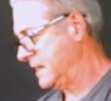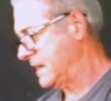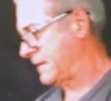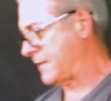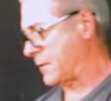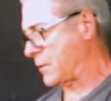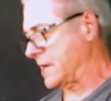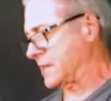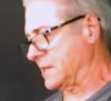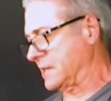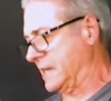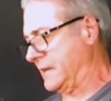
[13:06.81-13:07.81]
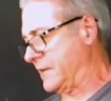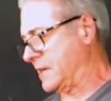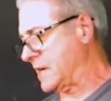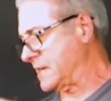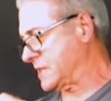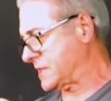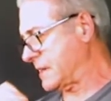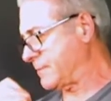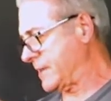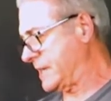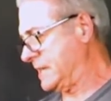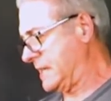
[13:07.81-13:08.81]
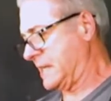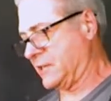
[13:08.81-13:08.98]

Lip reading: If I wanted to leave it on something,